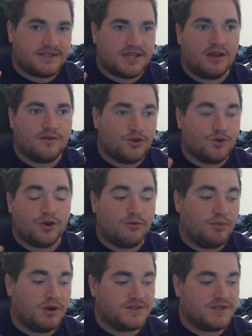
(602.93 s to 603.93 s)
time do hear
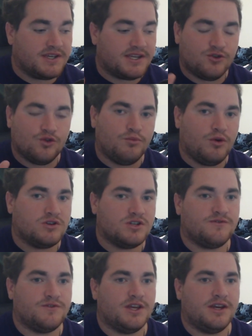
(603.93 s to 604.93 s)
buzzing, and I do apologize
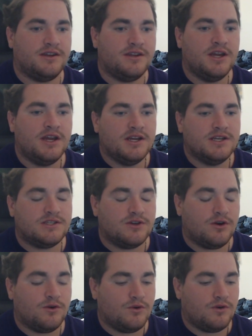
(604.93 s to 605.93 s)
for that.
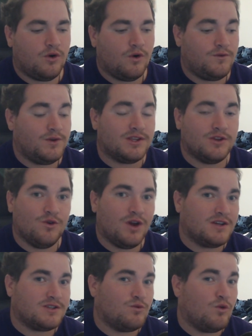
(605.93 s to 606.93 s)
So hopefully at the new
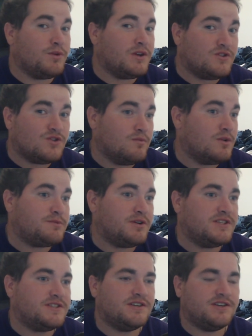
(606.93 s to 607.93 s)
house it won't be too much
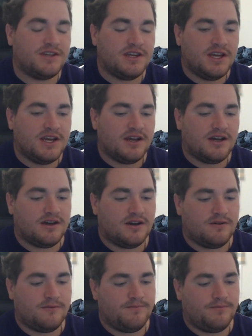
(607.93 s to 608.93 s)
buzzing.
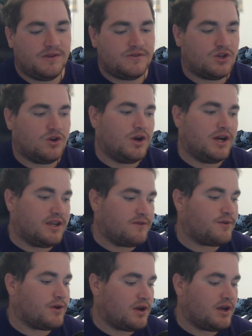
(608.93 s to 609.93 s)
If so, I
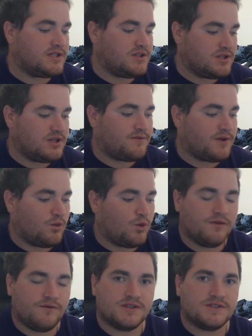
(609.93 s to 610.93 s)
seriously need to find a way
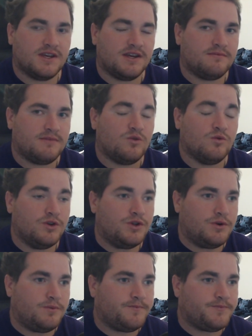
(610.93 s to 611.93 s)
to fix that. I really
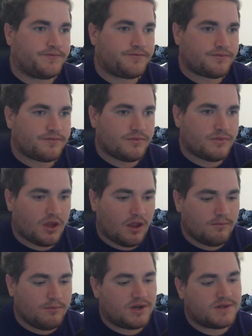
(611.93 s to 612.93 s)
do.
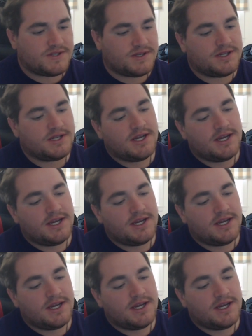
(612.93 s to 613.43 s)
But the